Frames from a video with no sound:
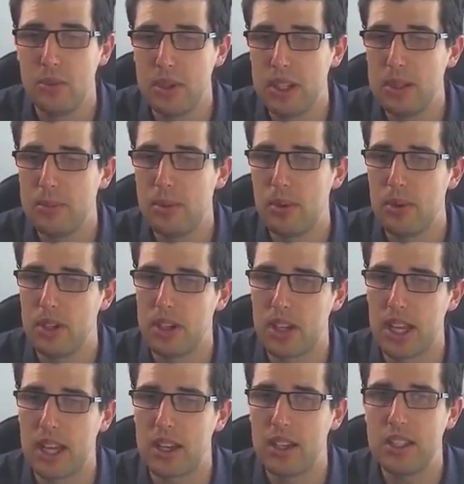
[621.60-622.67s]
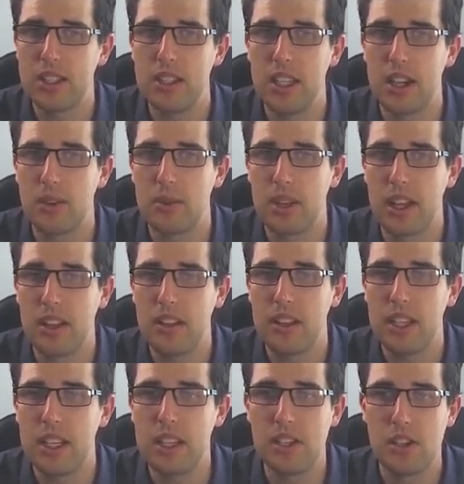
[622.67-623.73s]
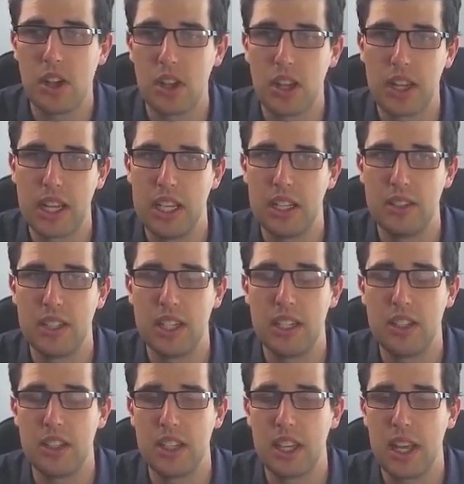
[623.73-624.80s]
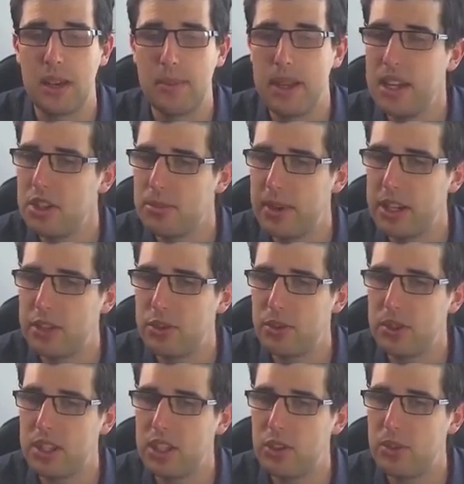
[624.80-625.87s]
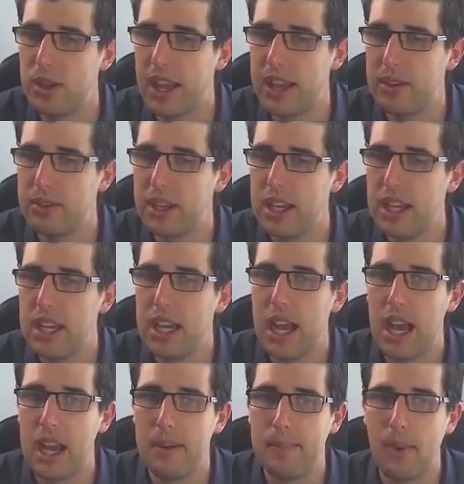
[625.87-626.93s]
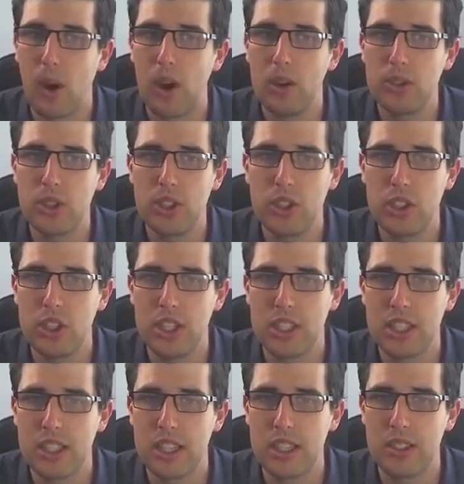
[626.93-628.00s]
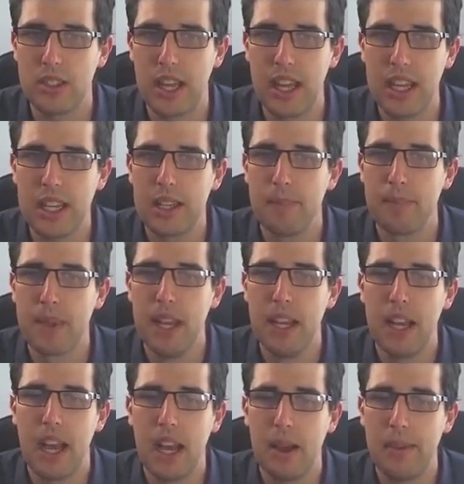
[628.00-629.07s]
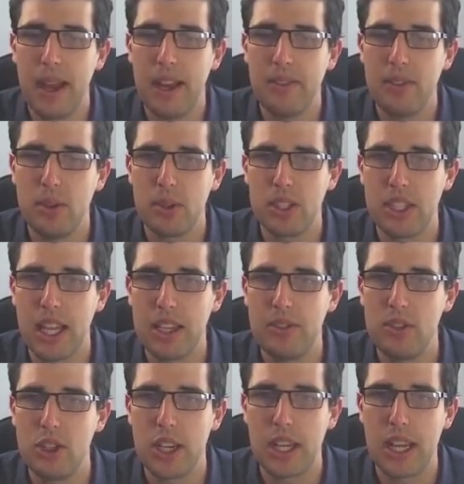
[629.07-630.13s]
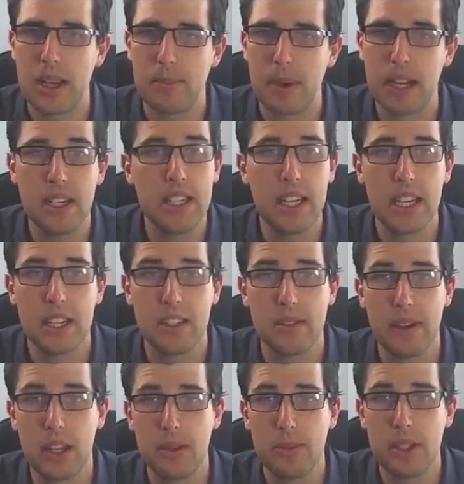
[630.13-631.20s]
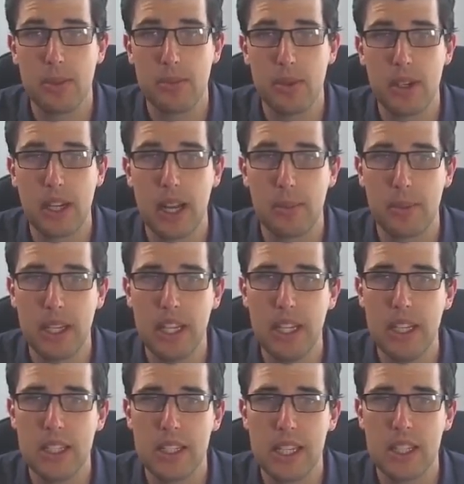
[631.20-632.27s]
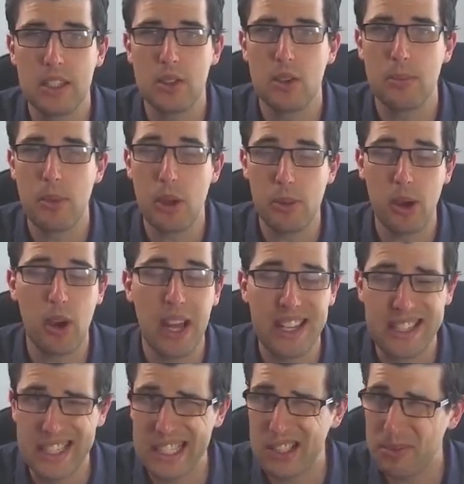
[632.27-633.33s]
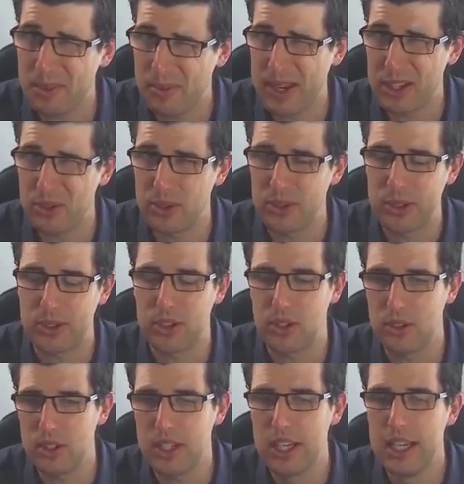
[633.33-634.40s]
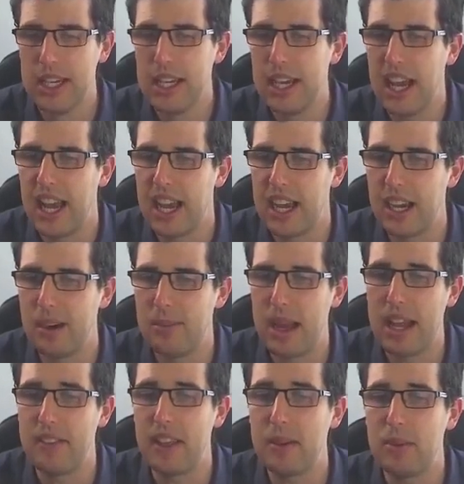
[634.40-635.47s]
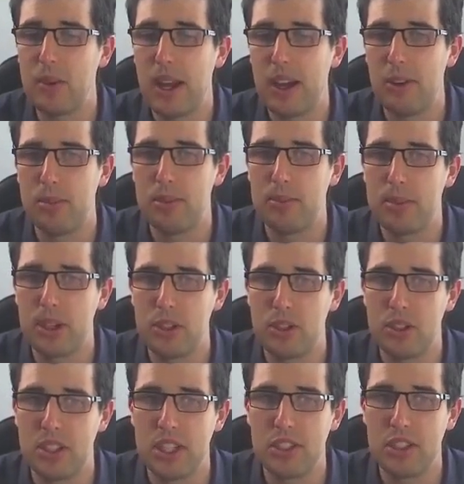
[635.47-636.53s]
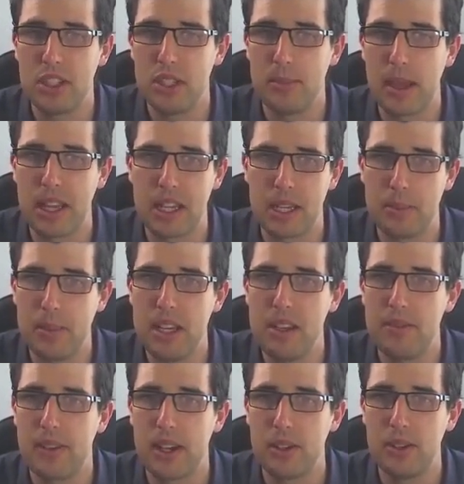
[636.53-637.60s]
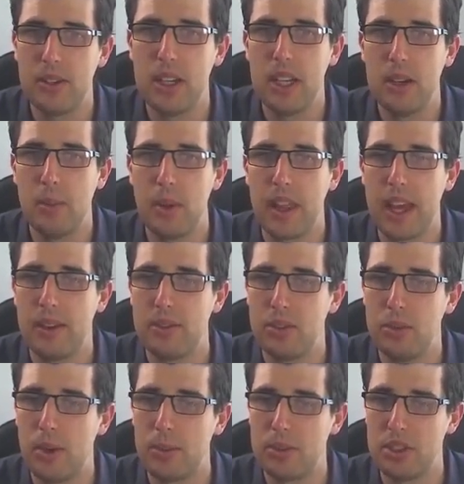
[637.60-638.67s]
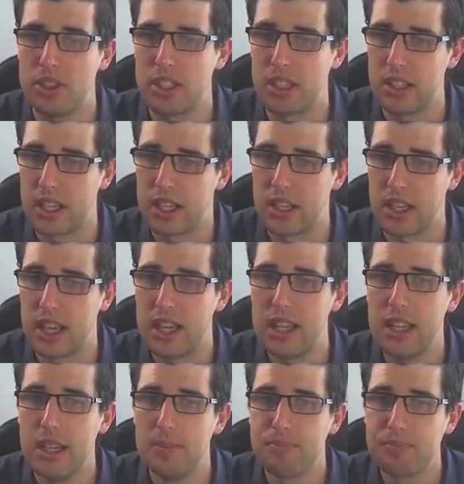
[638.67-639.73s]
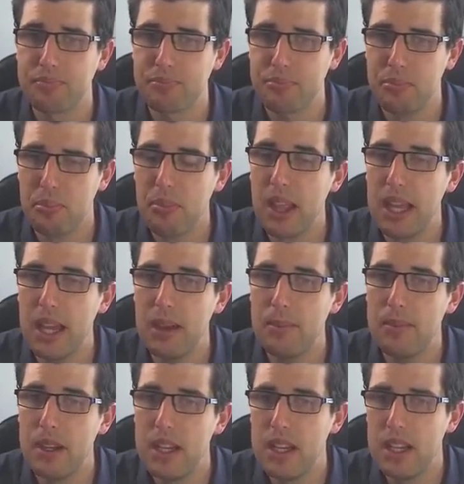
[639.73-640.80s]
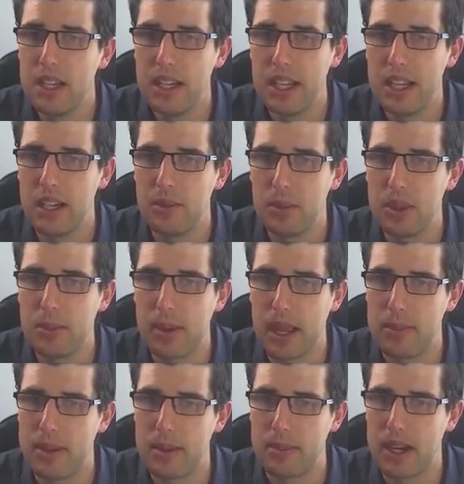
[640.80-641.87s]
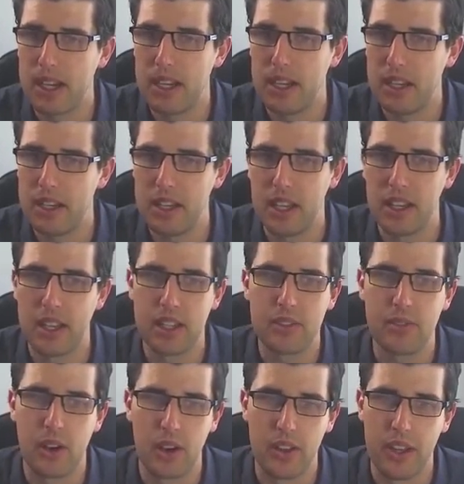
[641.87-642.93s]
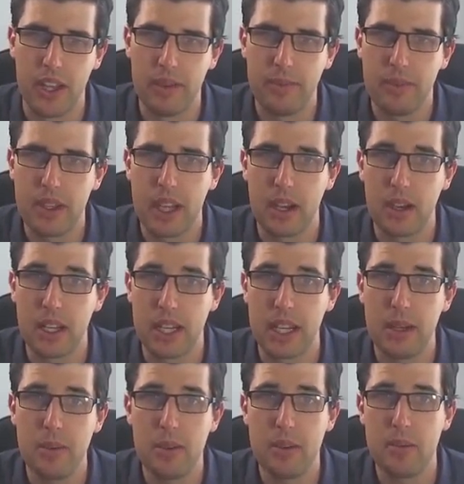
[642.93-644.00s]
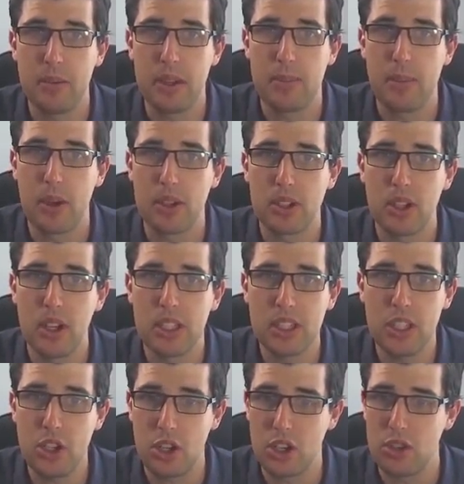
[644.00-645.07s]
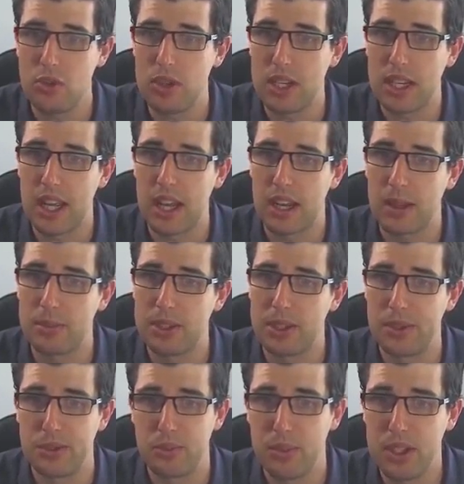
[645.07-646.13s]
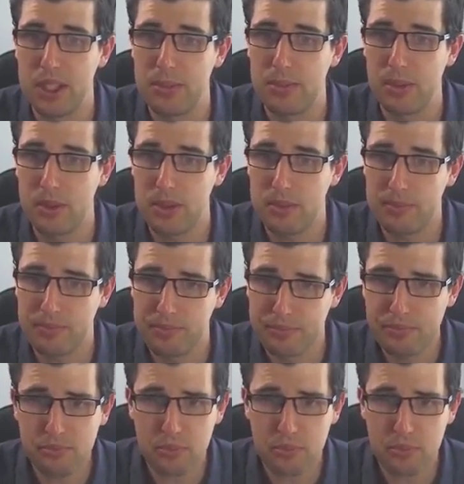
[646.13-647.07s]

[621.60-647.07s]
really important. Okay, guys. Now, the other thing is, I like how you set it to your cart page. Make sure that you have, I also suggest as a little hack, have your save checkout button, get a developer to put it up here, test it on mobile and desktop to make sure it looks good. And that will help because you're making a mini funnel where they have two options to click, okay? Now, with the PayPal button, yeah, that's fine there. Now, again, with personalizing, you can do in-cart upsells. Really important.